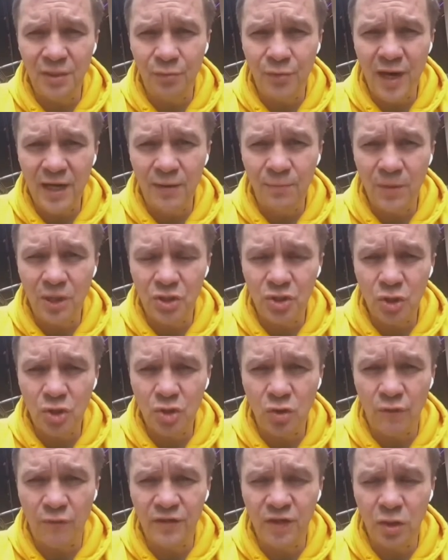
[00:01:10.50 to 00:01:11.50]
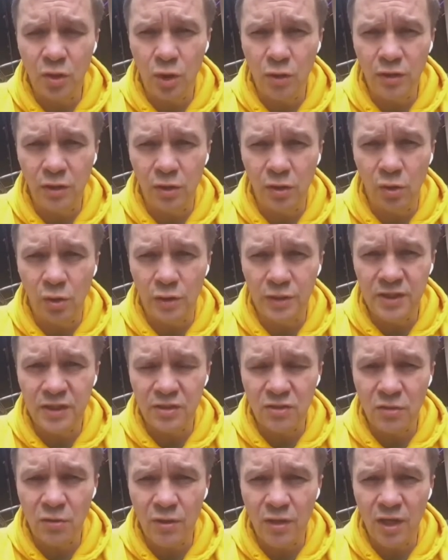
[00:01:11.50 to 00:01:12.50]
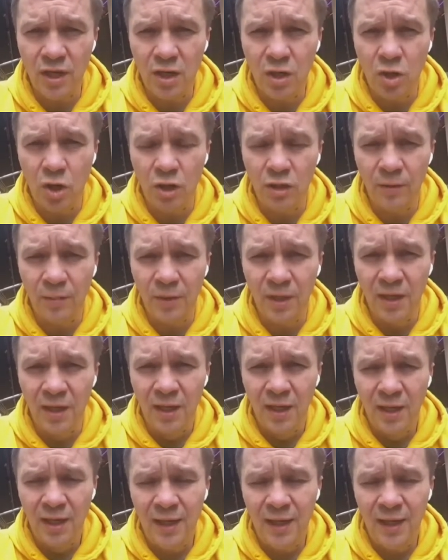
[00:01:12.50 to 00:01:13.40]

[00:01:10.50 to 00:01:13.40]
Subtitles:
indirect measures, of the total losses to the economy.